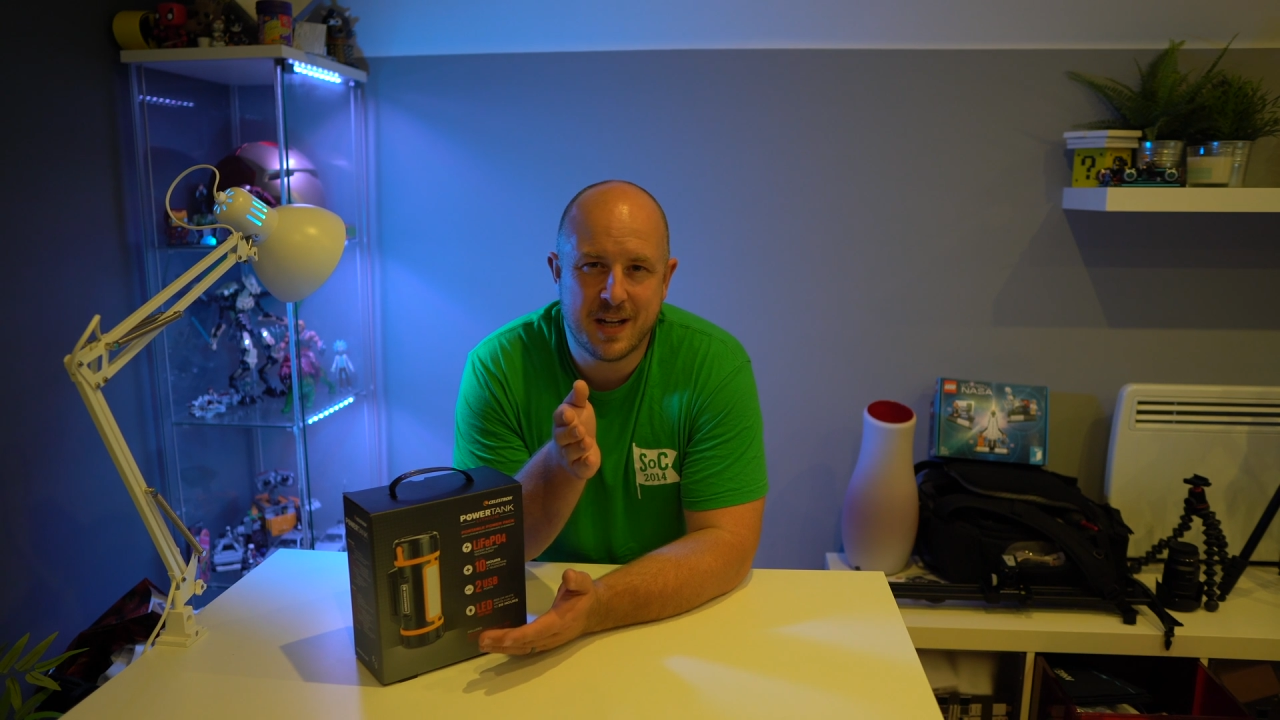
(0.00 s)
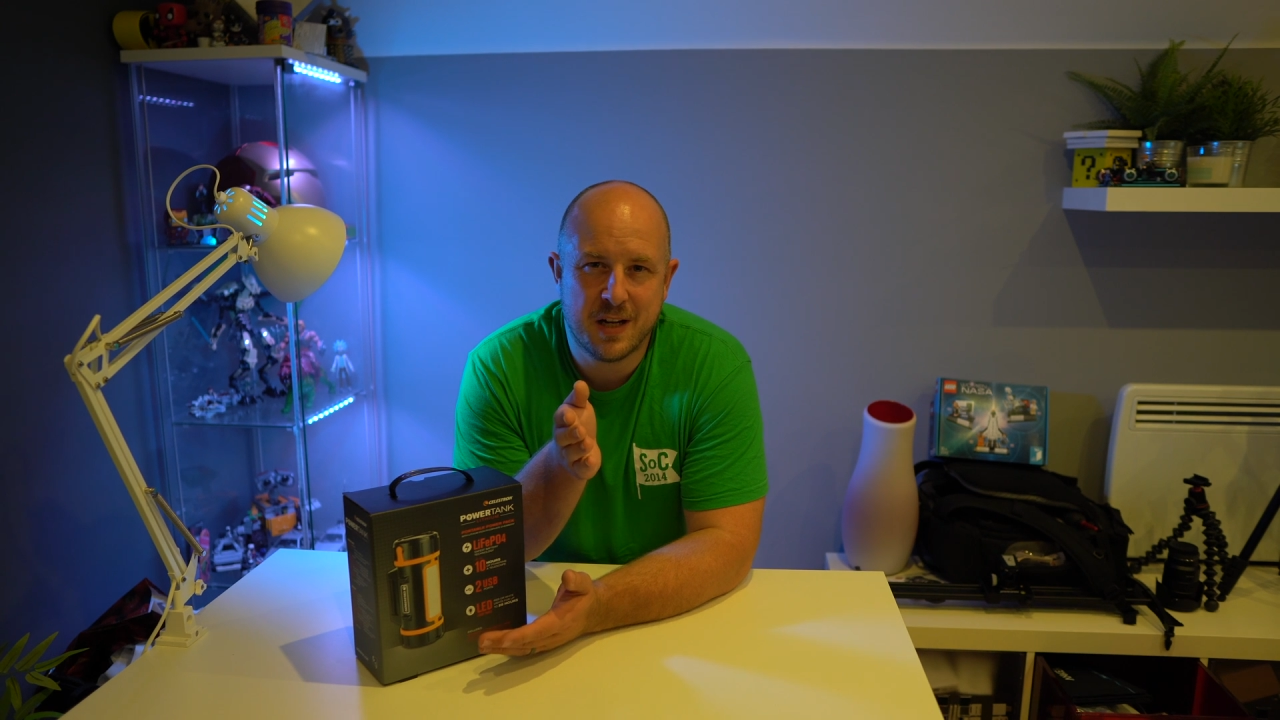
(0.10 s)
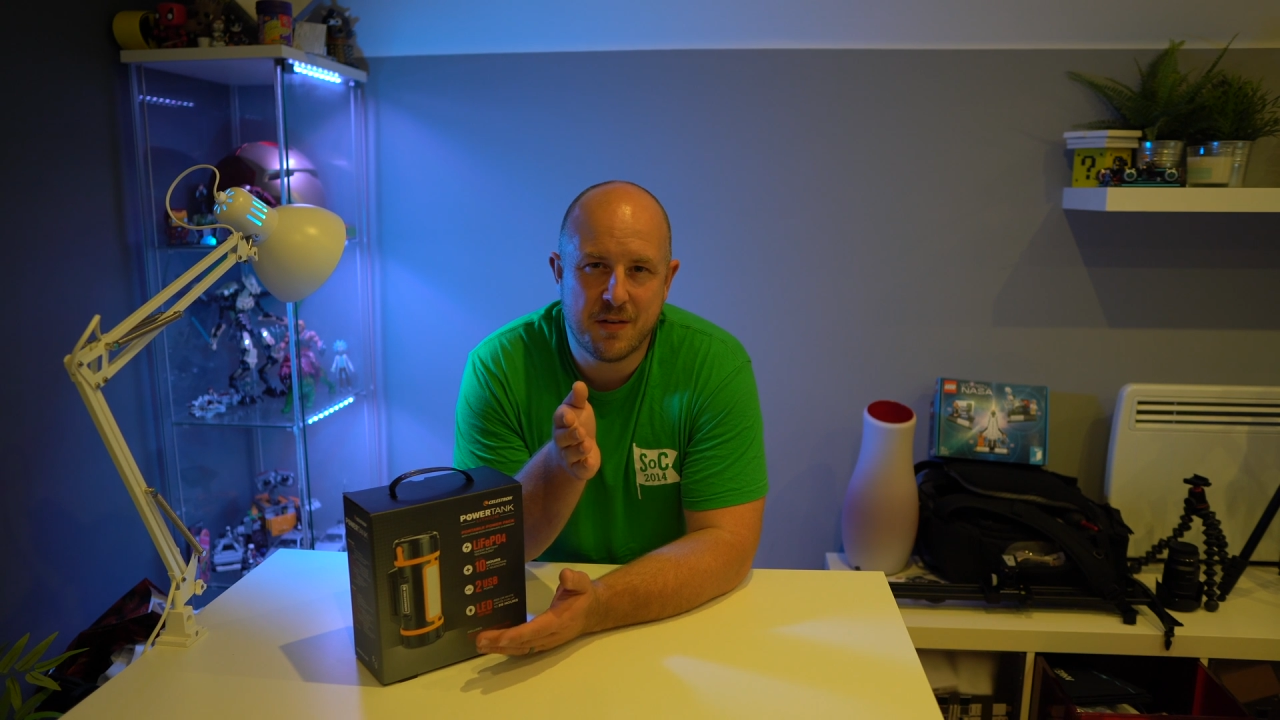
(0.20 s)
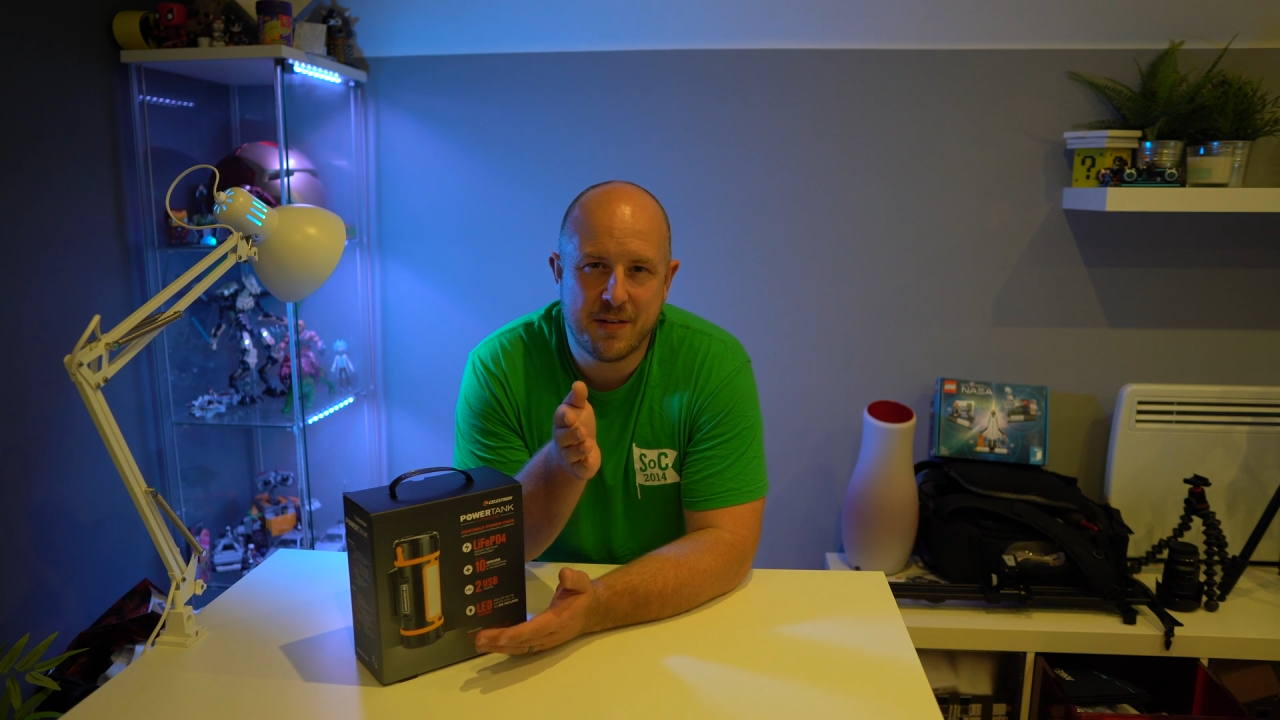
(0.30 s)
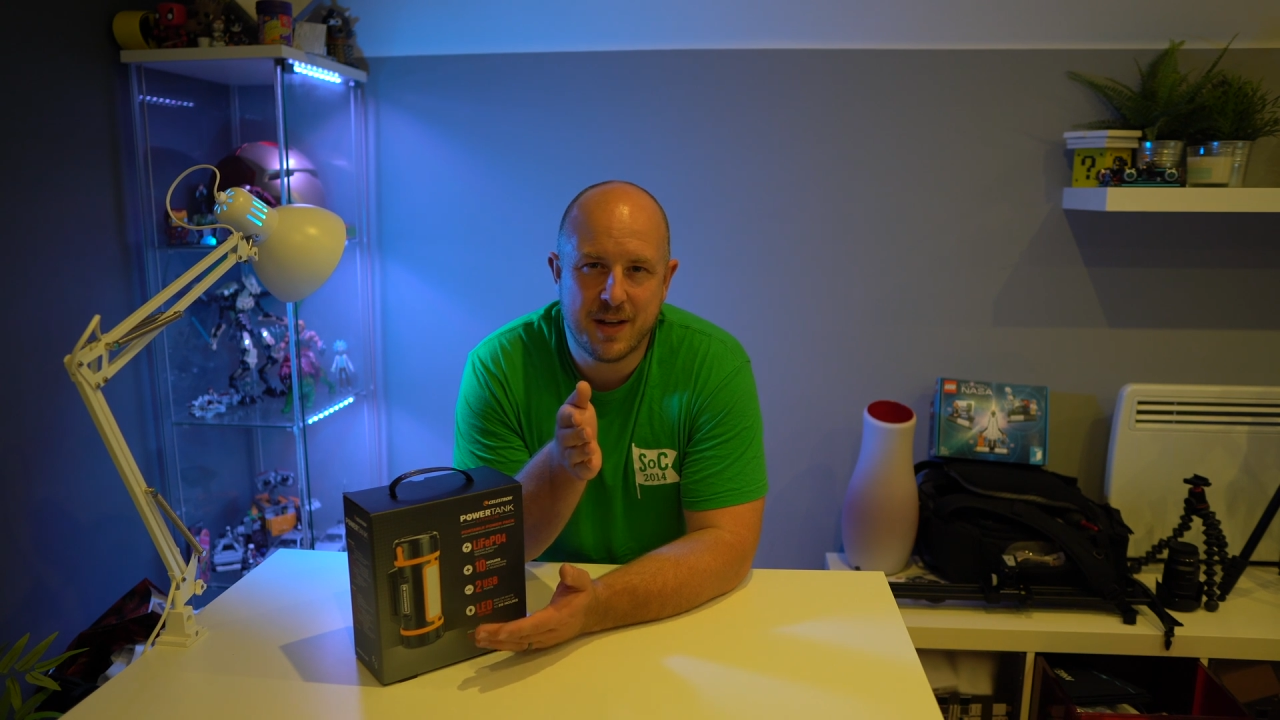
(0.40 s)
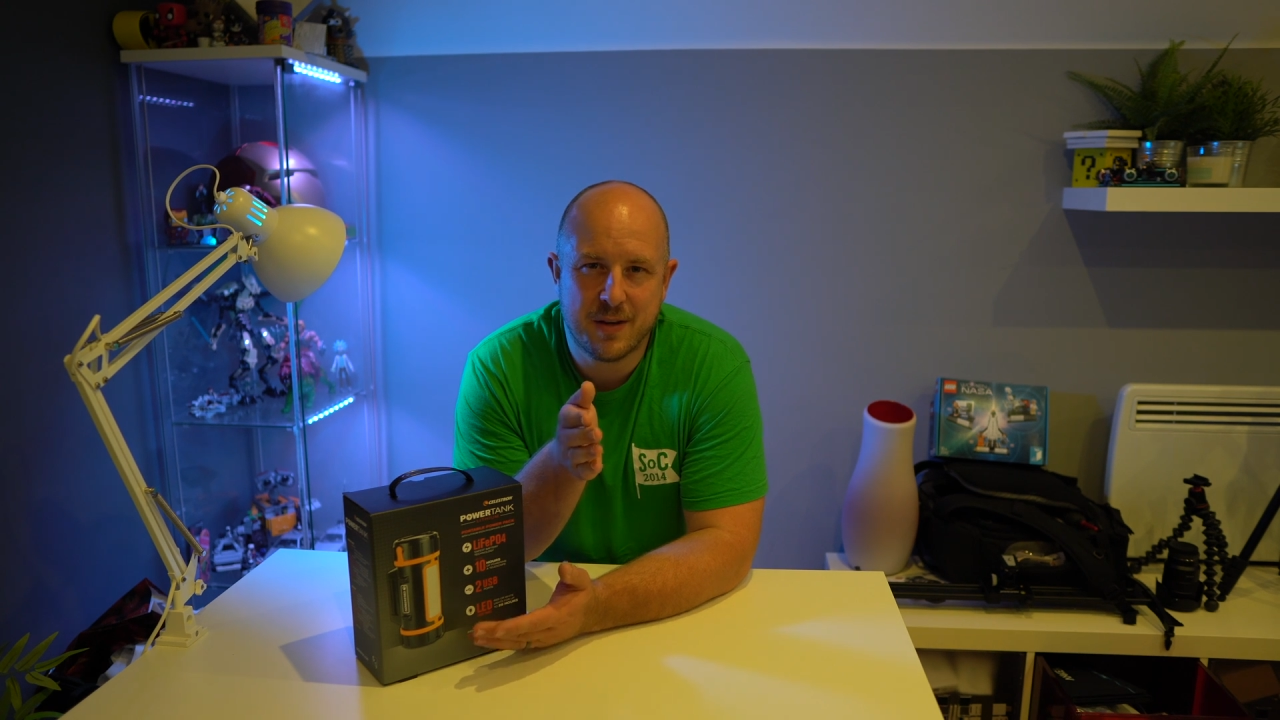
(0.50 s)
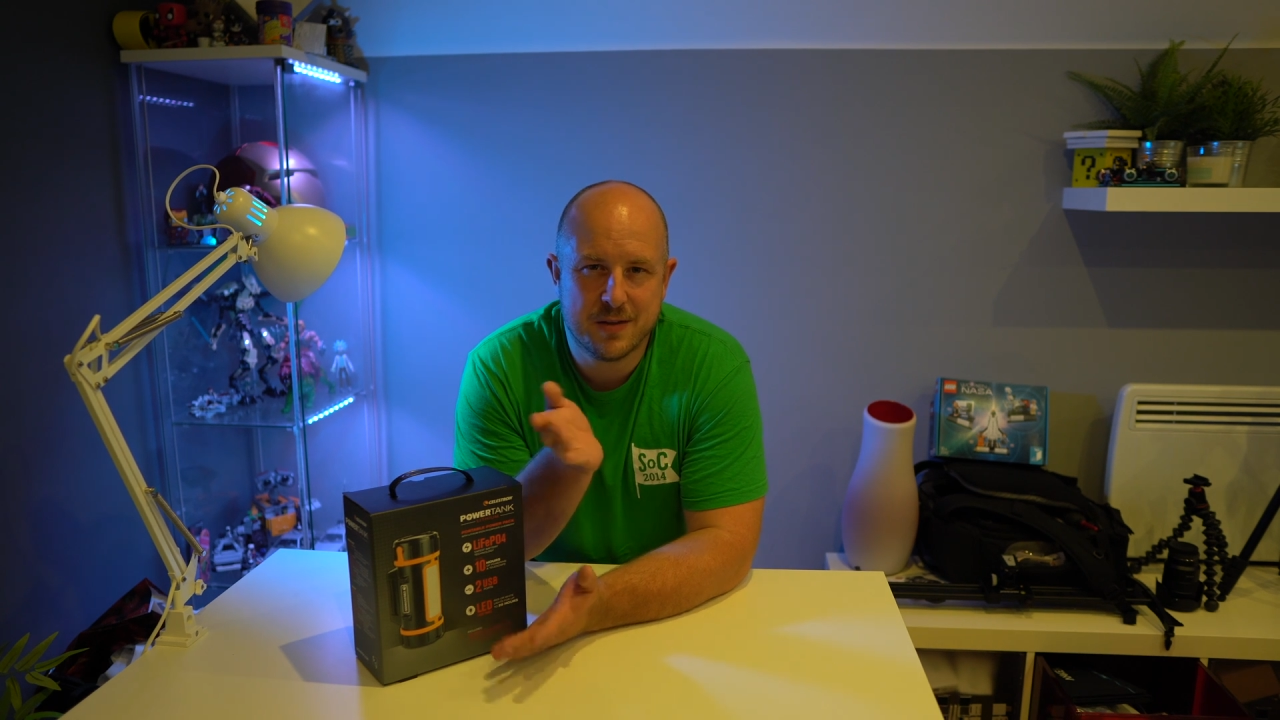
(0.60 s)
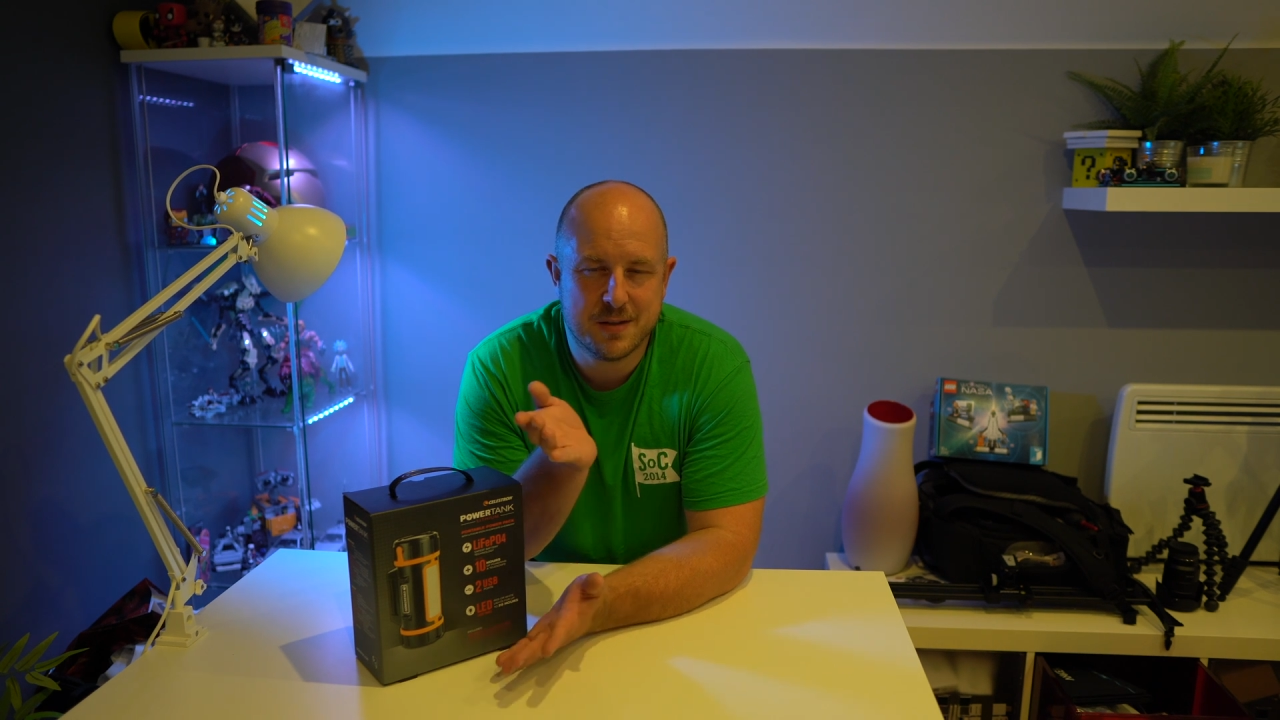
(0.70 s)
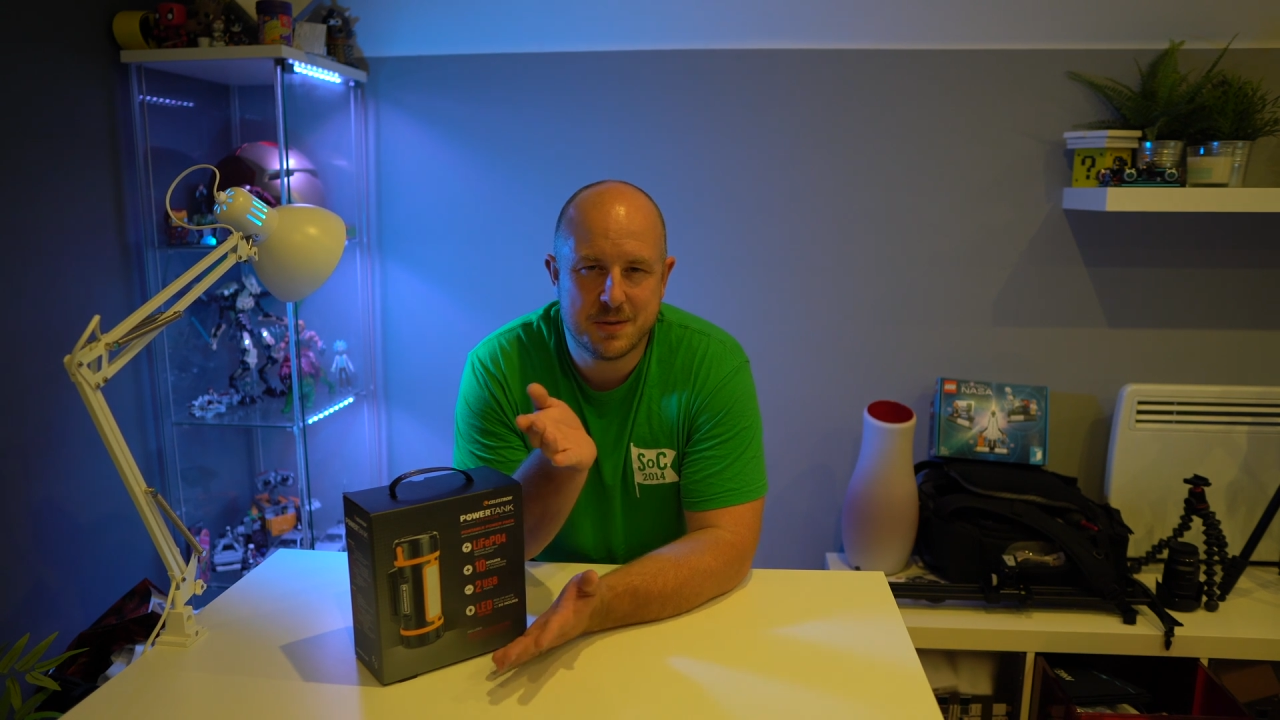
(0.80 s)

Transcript: in another video because